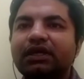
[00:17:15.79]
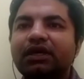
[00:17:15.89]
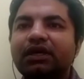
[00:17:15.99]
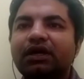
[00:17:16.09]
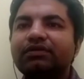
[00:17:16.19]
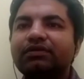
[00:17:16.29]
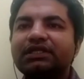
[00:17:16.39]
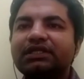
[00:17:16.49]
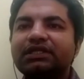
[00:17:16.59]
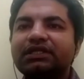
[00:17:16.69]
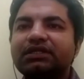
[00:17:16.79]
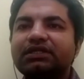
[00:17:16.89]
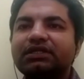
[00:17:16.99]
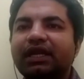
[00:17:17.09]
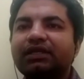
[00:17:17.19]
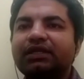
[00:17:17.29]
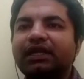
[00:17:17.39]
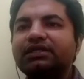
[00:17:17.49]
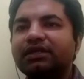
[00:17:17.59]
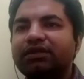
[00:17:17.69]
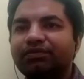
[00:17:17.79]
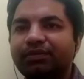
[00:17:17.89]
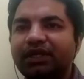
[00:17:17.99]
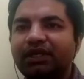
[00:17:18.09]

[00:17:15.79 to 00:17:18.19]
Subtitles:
All of these awards attract the right set of people,